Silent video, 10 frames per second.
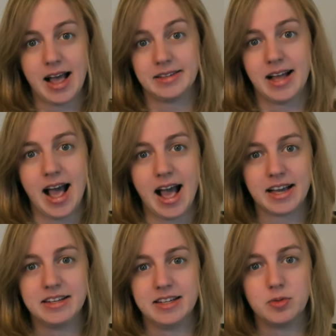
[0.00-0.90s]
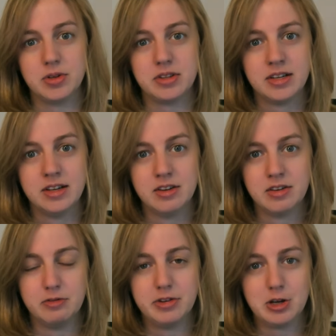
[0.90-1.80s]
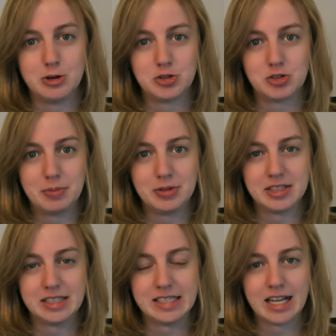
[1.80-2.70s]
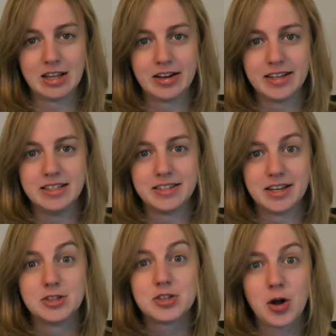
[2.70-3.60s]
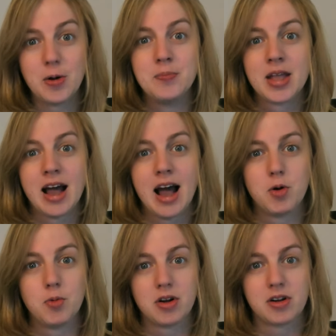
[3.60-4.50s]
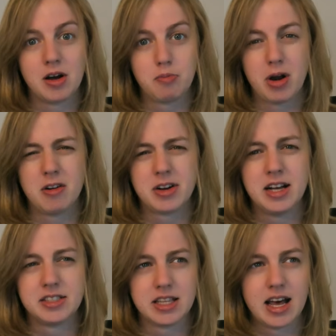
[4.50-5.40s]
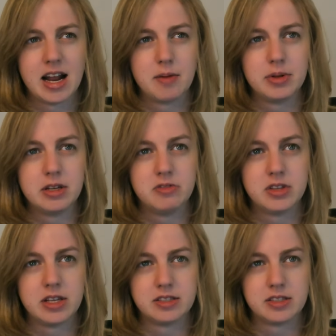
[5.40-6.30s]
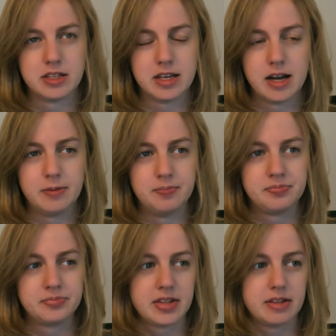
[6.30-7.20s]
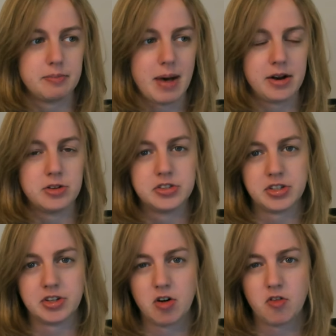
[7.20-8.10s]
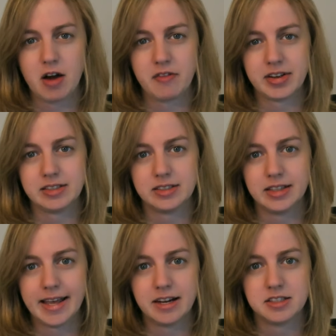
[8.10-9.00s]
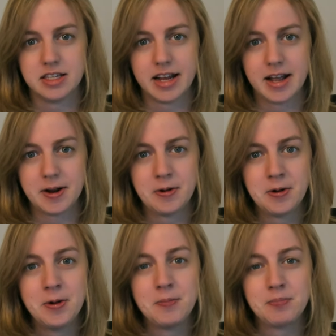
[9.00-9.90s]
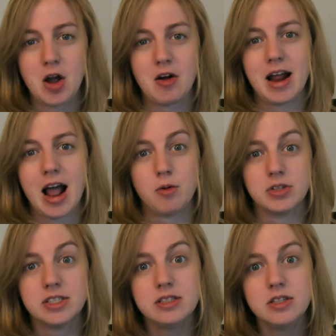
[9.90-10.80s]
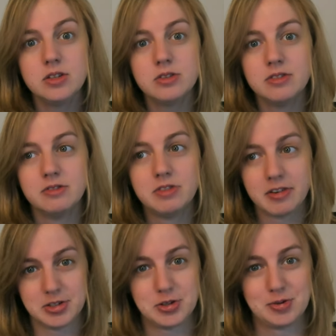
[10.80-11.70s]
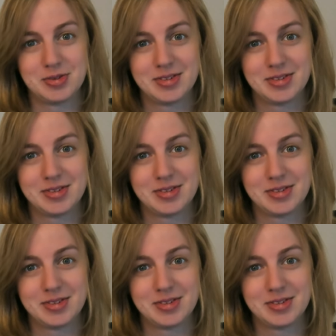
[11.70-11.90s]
I, I can deal with video discrepancies a lot easier. So I will work on prioritizing that. I believe there's the um, panels that are arriving later today. All right, I will see you very soon.